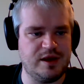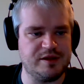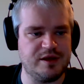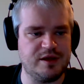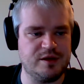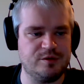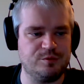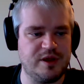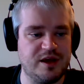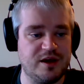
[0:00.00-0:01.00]
and then
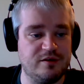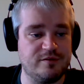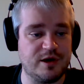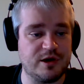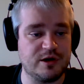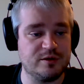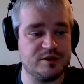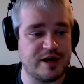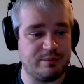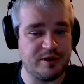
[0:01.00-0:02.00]
we have our
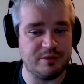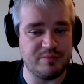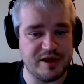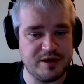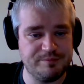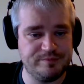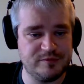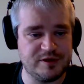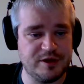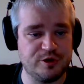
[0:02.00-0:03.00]
Chaplain on bike.
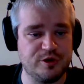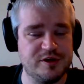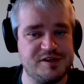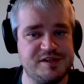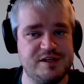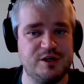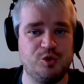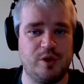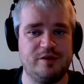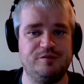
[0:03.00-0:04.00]
You're going to see
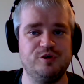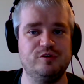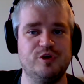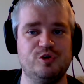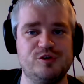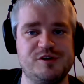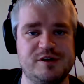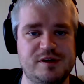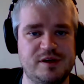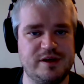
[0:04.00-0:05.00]
quite a few of
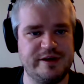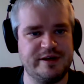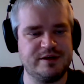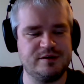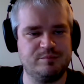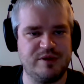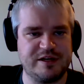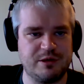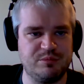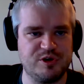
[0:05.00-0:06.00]
those in
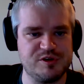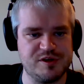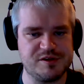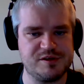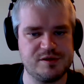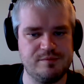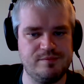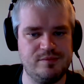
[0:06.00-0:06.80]
Black Templars lists.